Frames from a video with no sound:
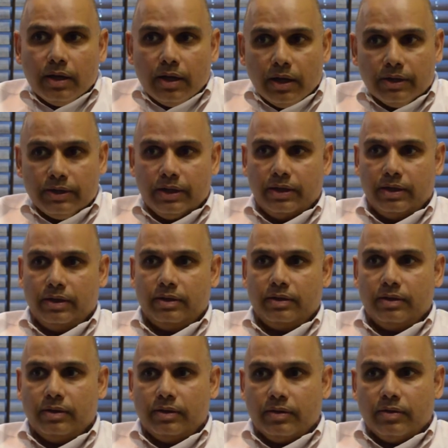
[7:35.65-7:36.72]
a day
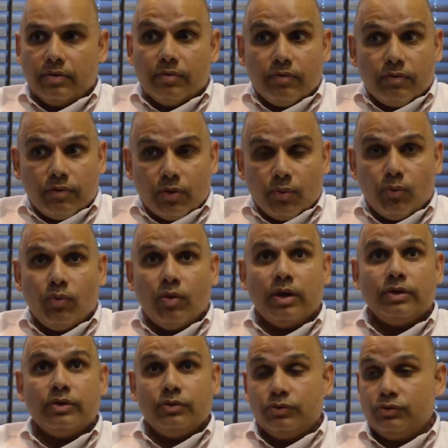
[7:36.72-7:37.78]
from
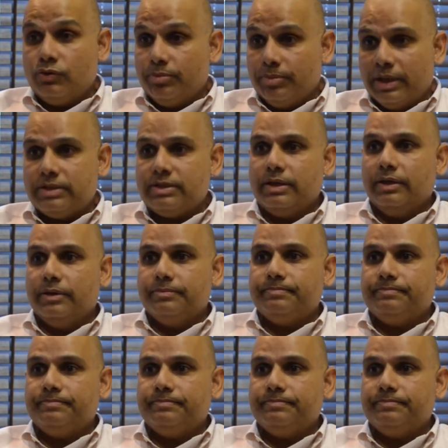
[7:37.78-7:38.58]
one YouTube masthead.